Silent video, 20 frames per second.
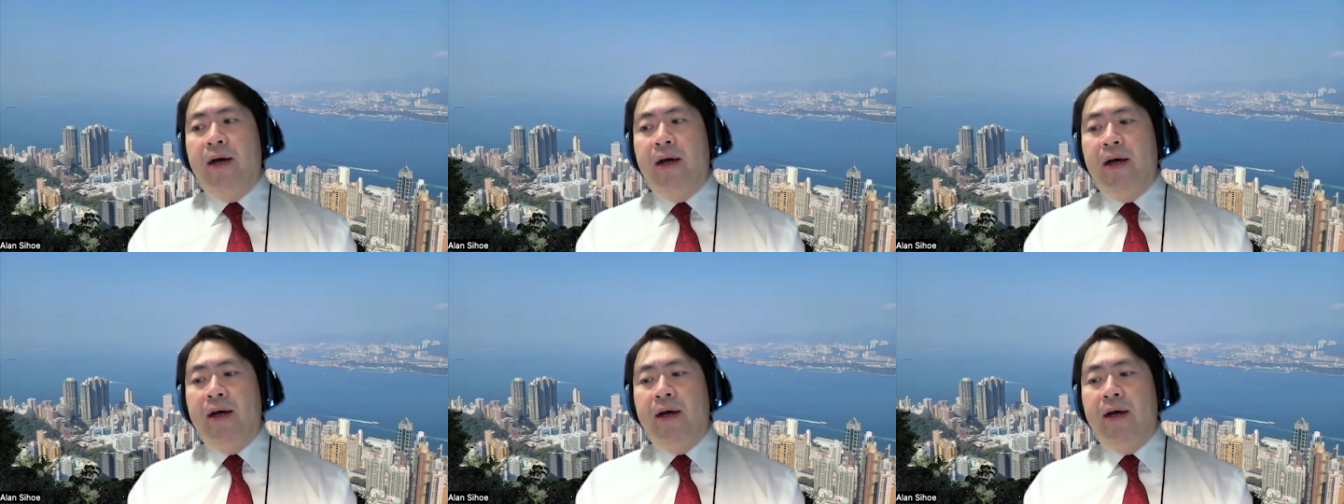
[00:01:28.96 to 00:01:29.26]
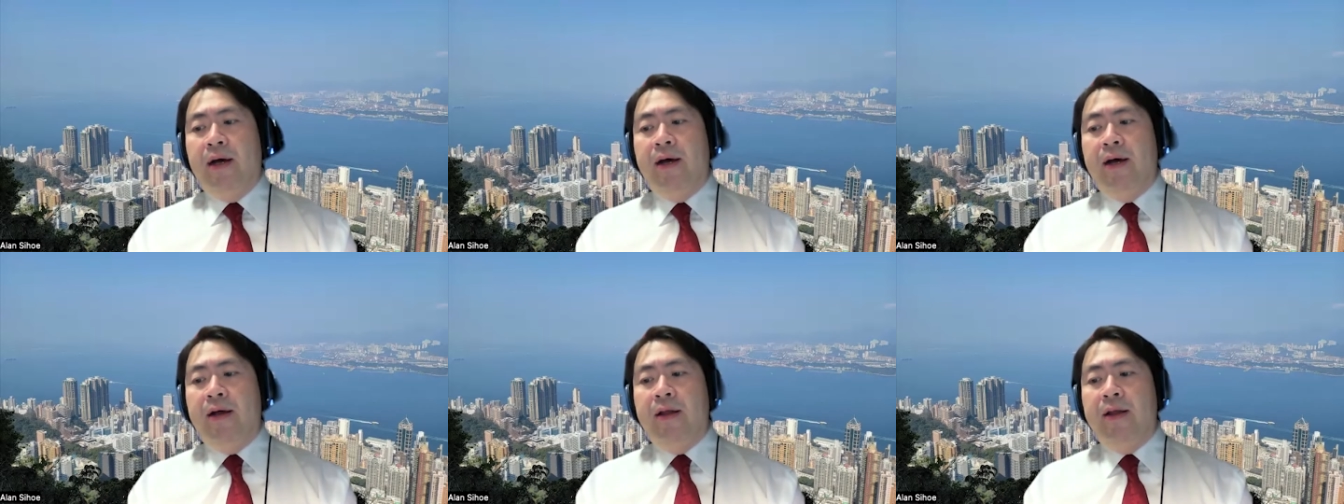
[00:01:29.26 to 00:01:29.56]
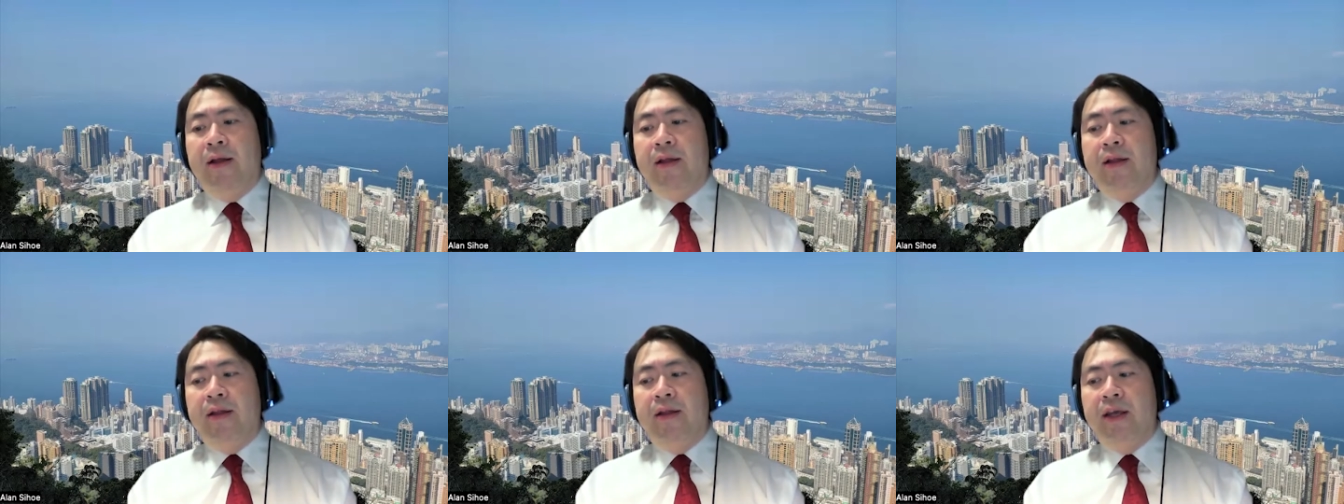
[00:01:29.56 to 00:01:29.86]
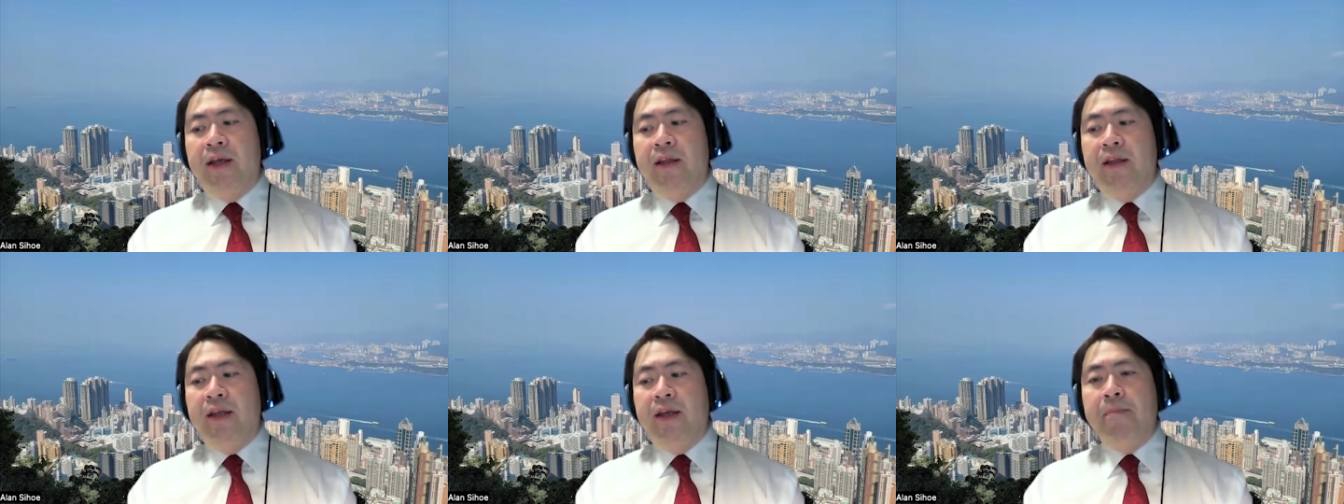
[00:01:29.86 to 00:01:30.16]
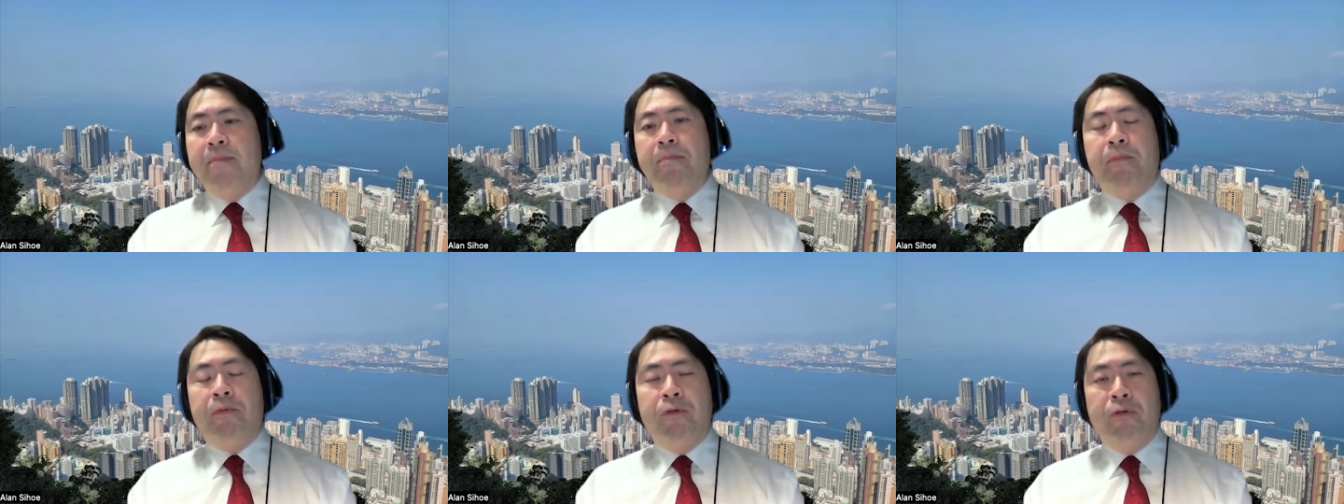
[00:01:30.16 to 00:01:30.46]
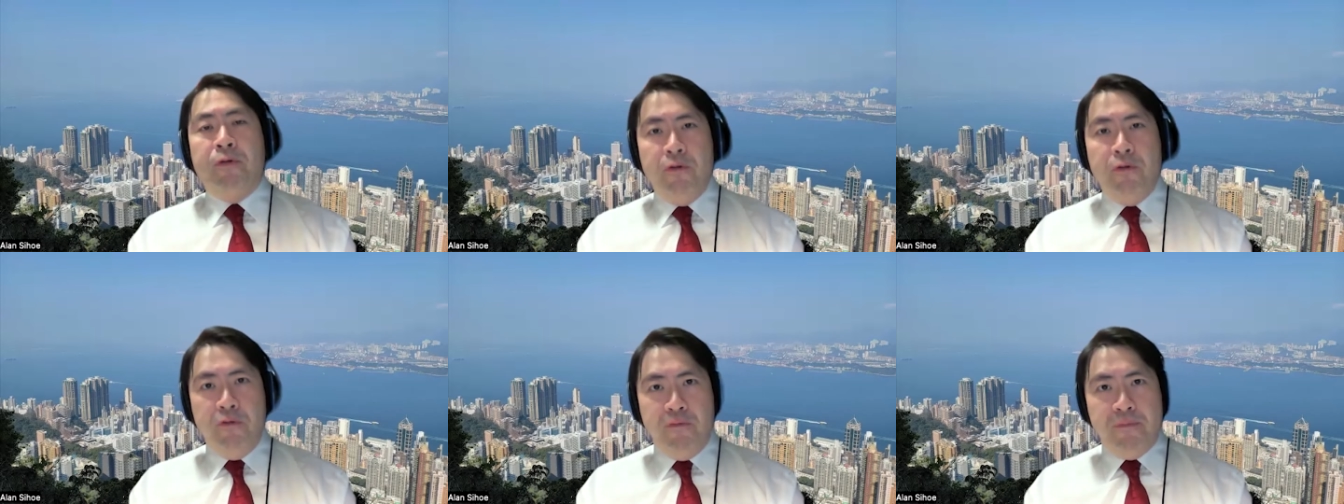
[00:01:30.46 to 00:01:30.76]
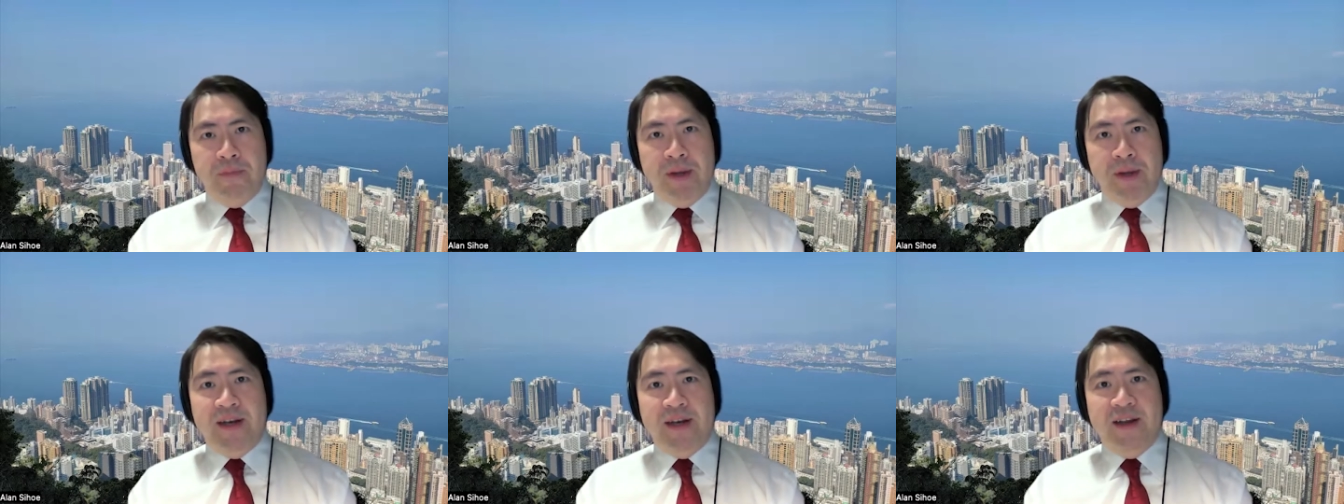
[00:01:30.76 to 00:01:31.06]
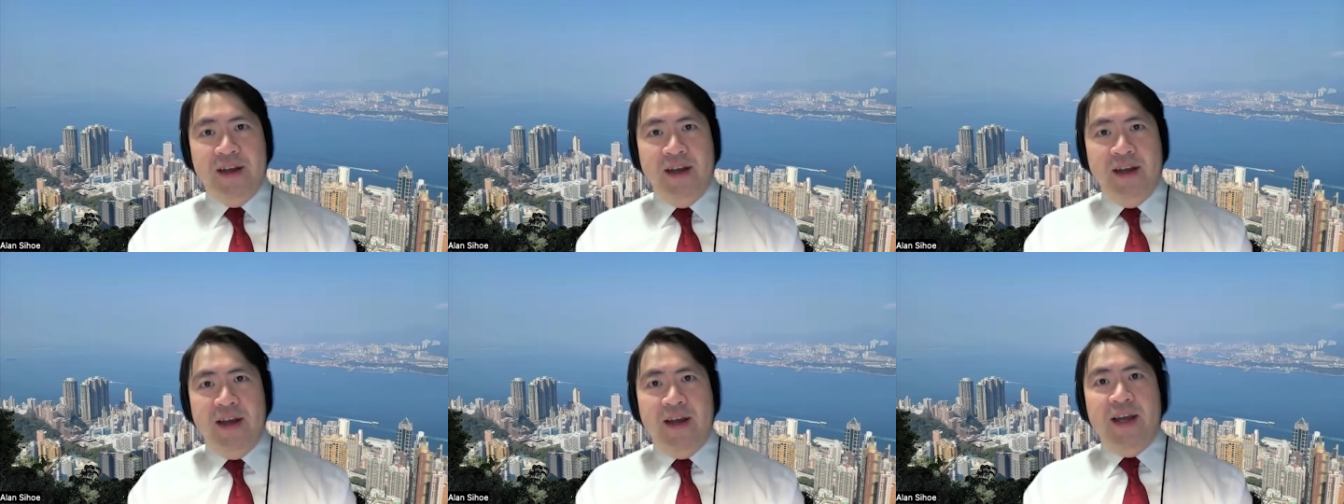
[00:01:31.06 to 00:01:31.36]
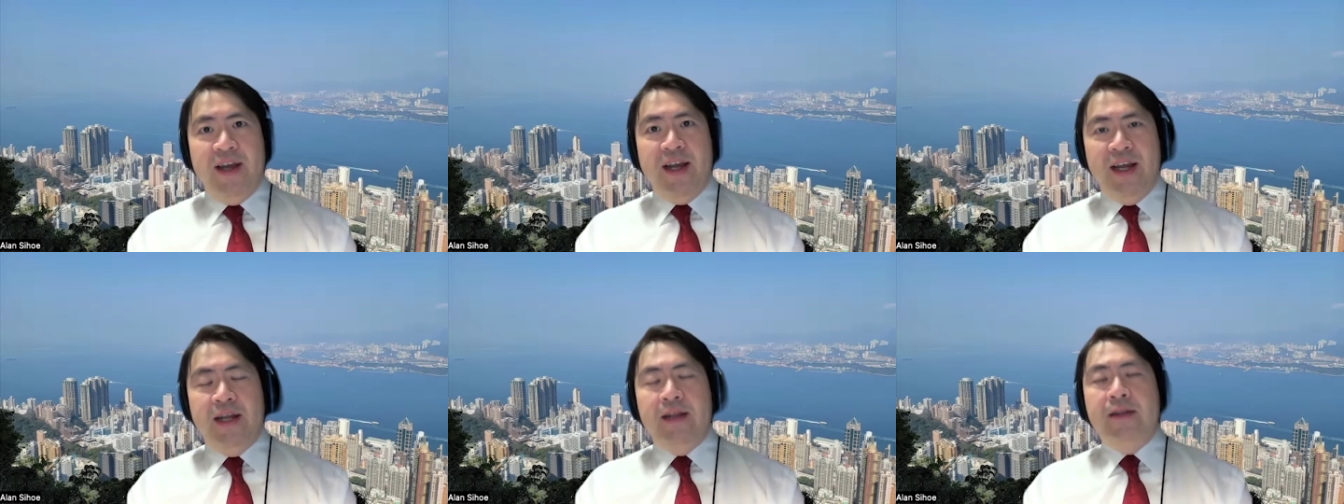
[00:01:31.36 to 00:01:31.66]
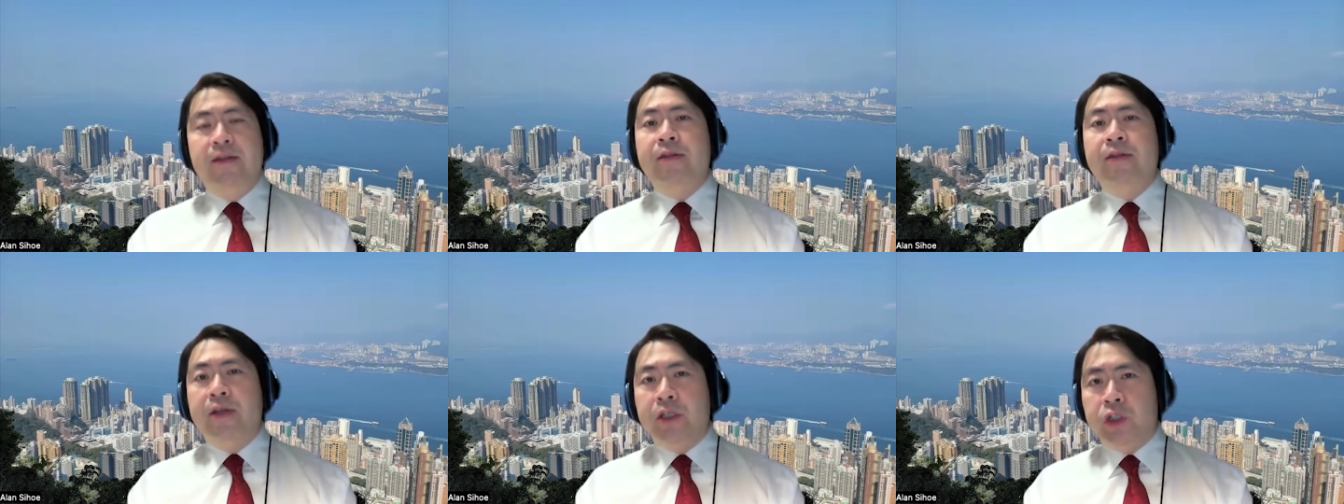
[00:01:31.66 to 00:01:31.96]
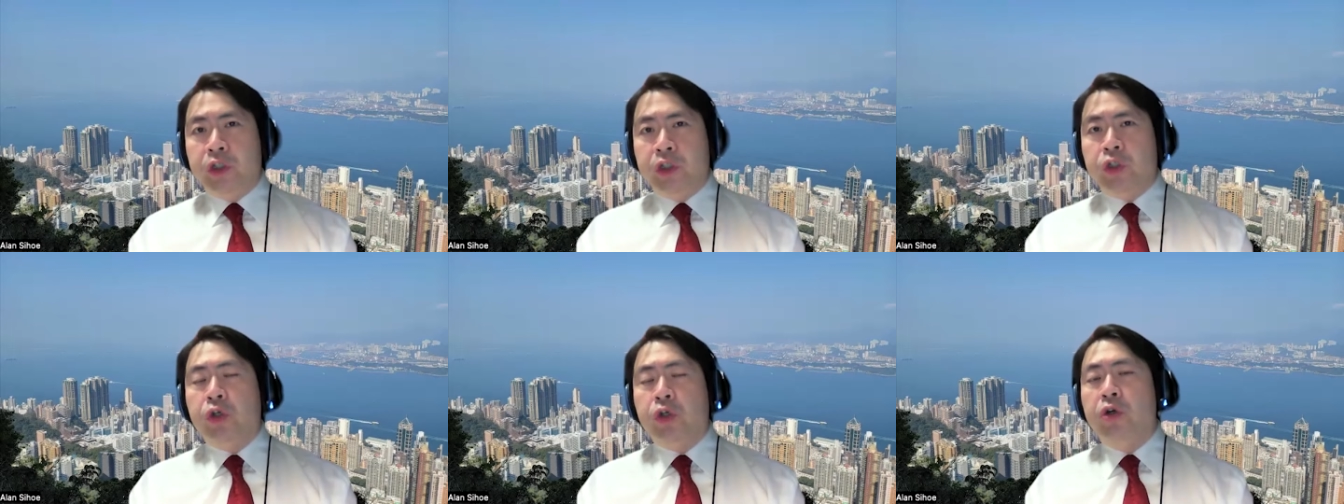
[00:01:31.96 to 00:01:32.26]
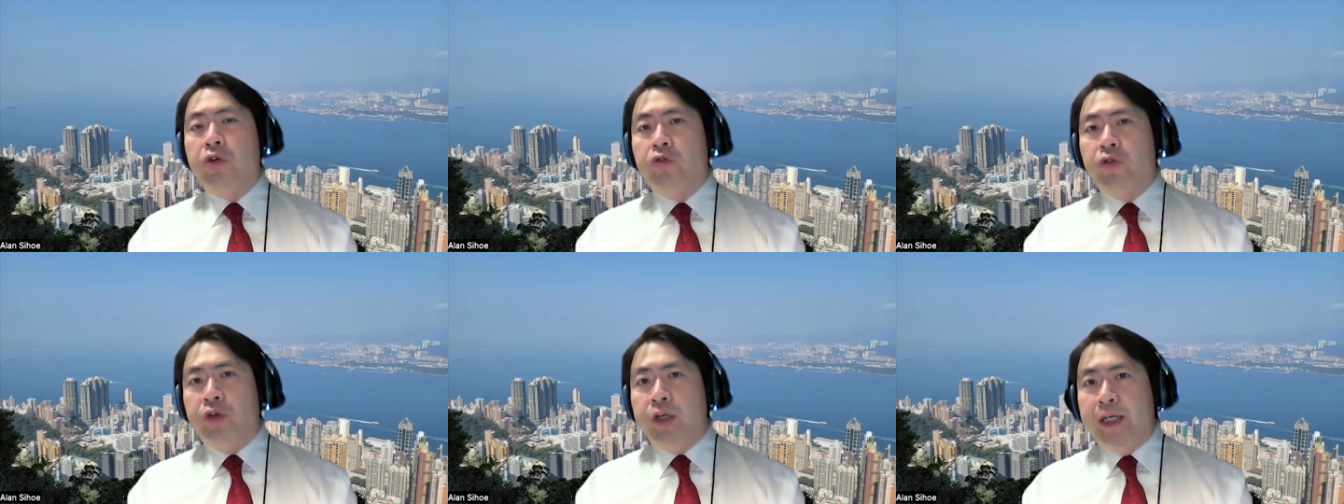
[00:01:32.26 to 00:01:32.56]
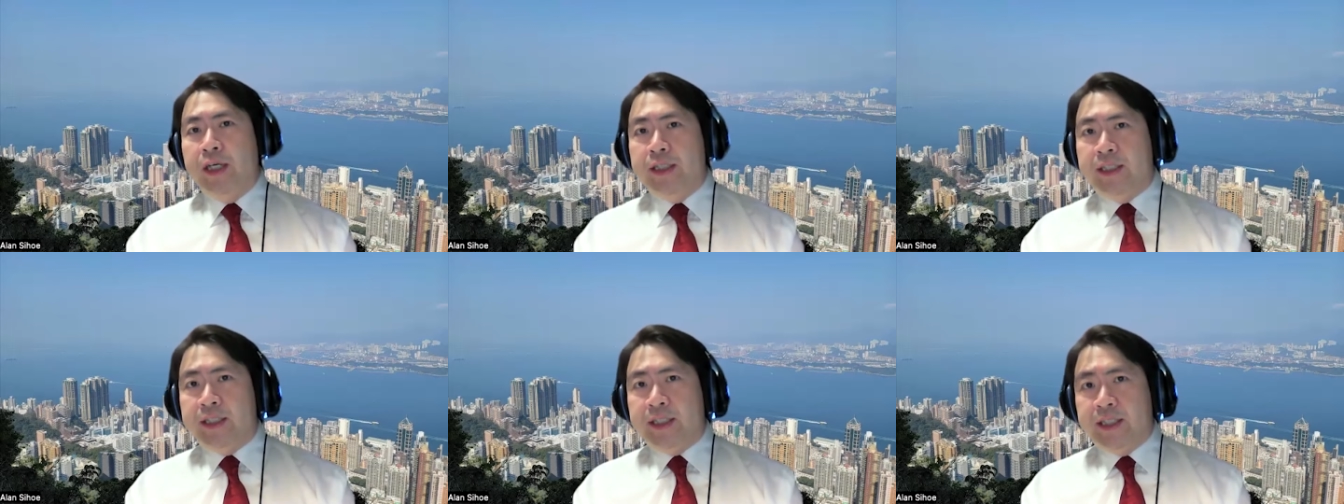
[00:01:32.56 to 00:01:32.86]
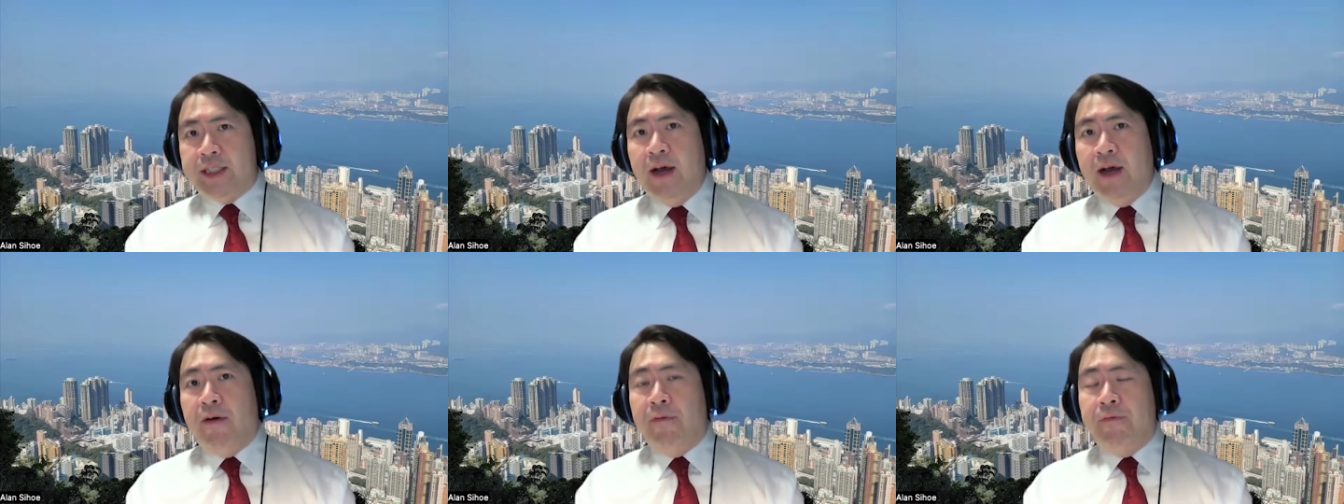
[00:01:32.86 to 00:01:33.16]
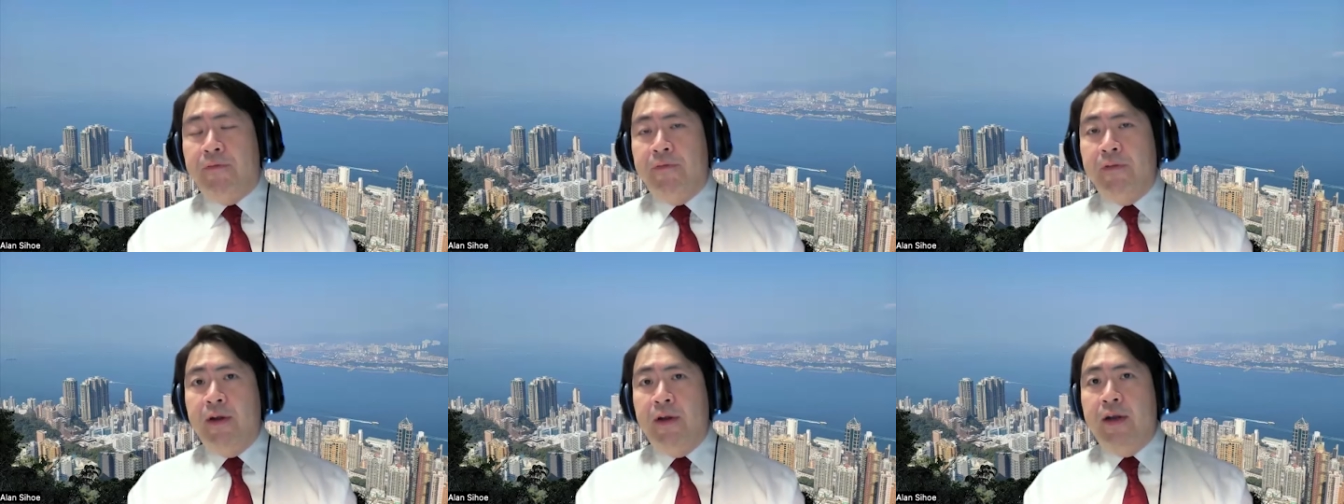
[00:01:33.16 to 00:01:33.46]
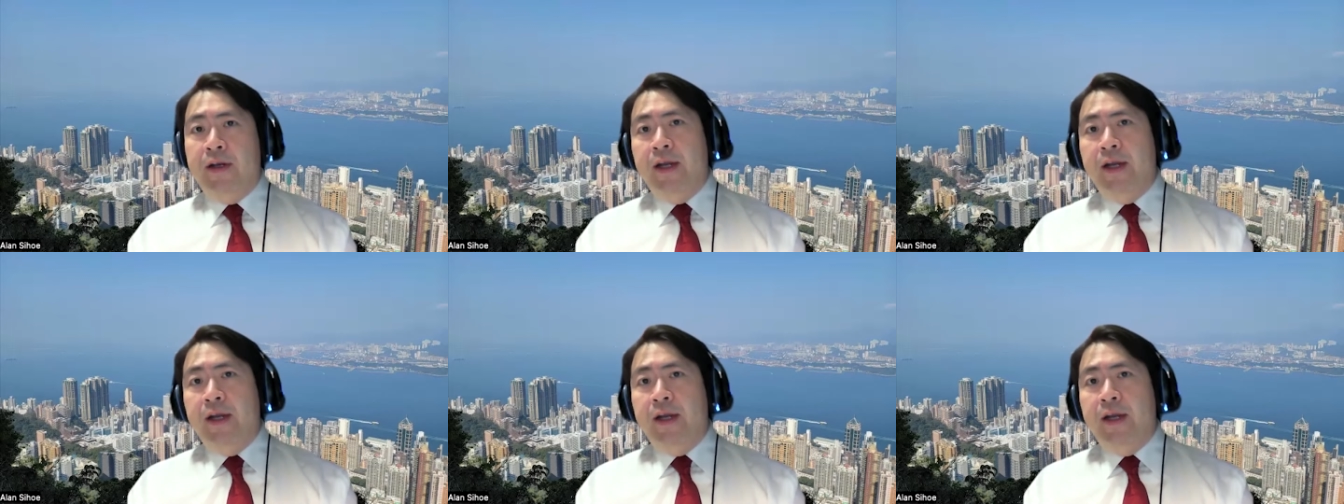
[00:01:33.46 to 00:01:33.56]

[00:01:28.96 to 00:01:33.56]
uh, the the improvement in the surgery itself.